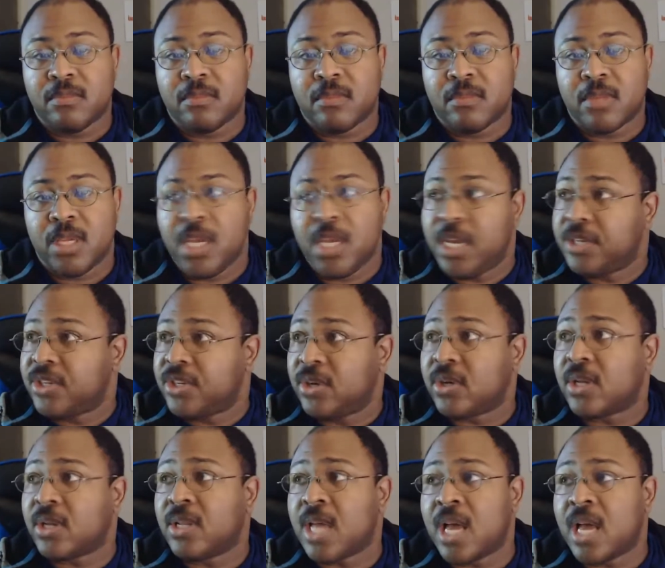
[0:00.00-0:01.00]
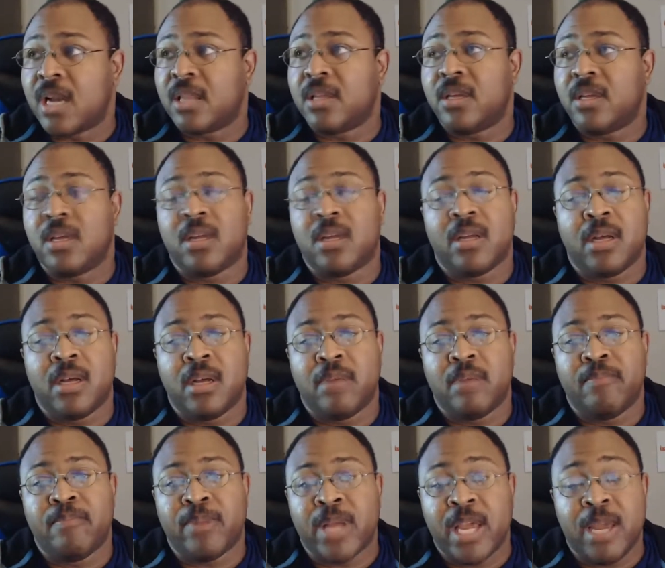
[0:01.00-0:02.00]
he took a lot of the
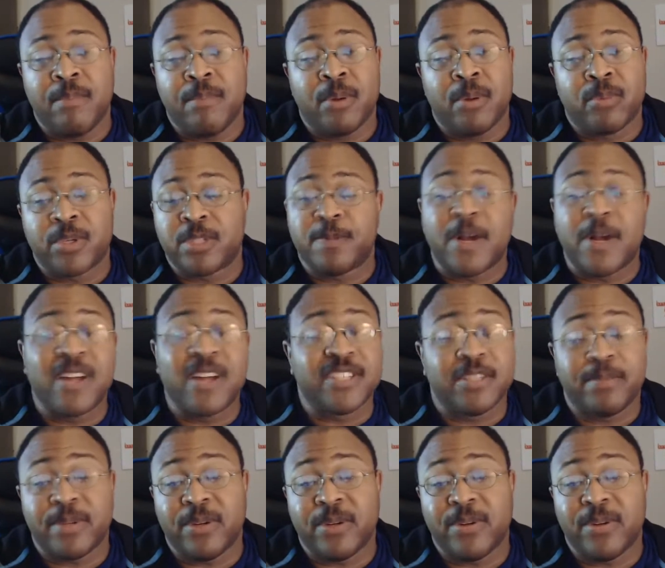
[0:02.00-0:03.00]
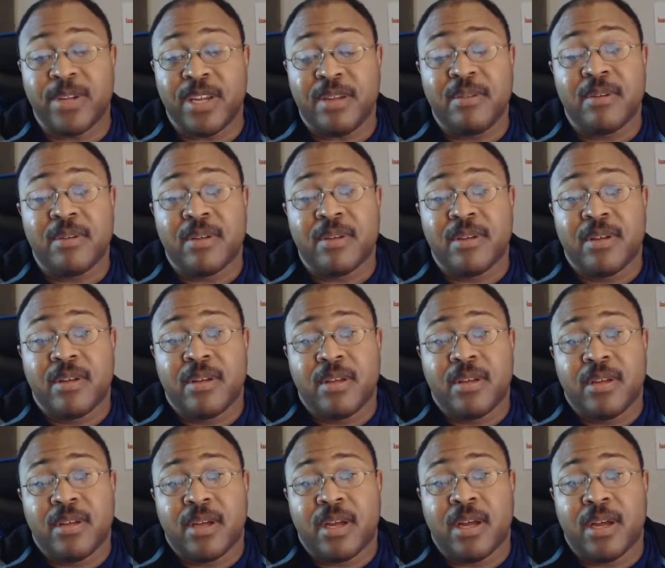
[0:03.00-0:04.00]
blame and responsibility
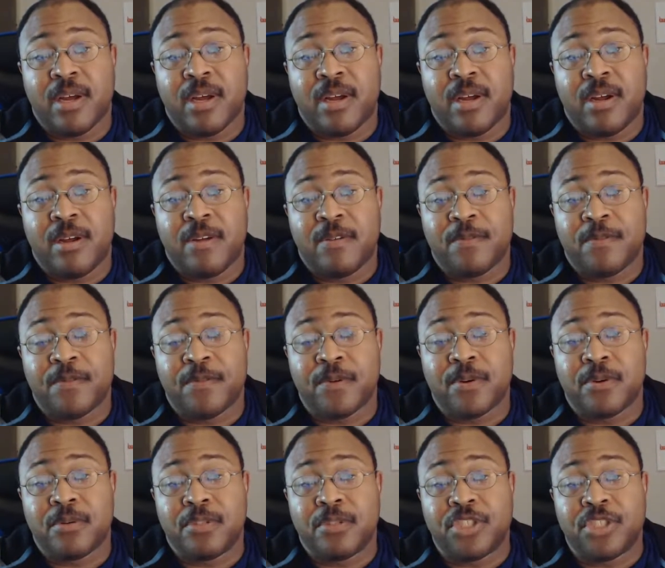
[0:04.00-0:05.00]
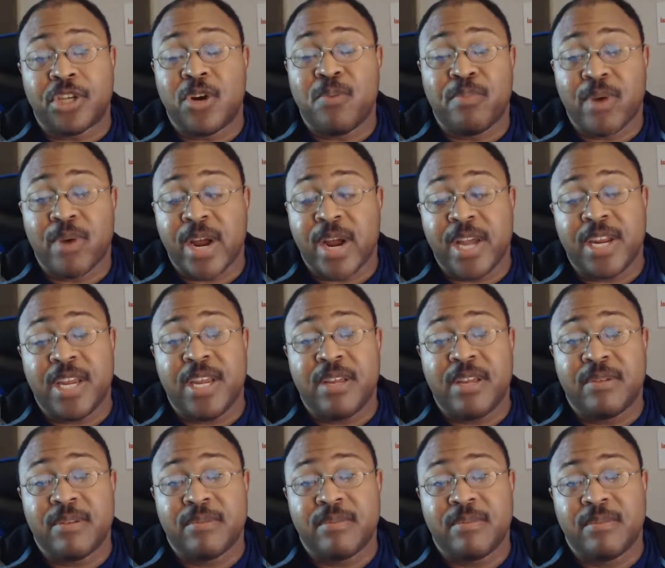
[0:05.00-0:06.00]
for Joe Brady
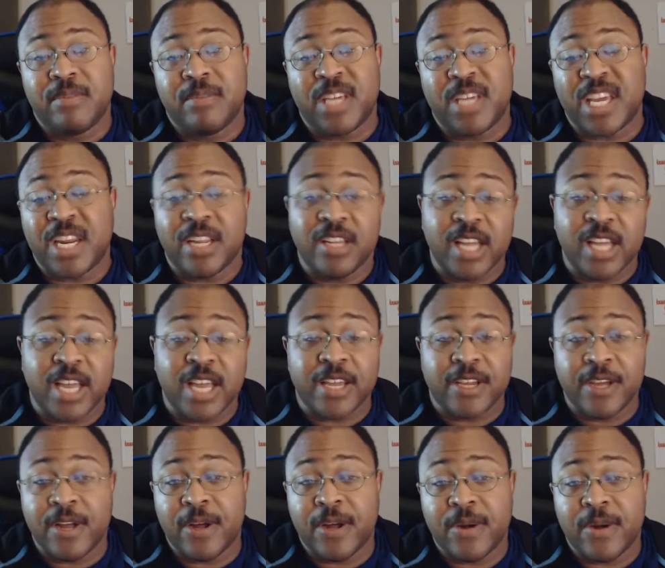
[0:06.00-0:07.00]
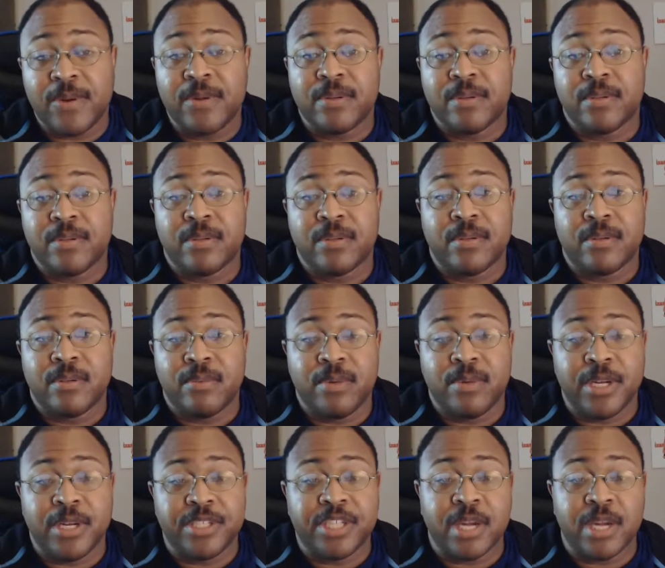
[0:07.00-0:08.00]
getting let go, which I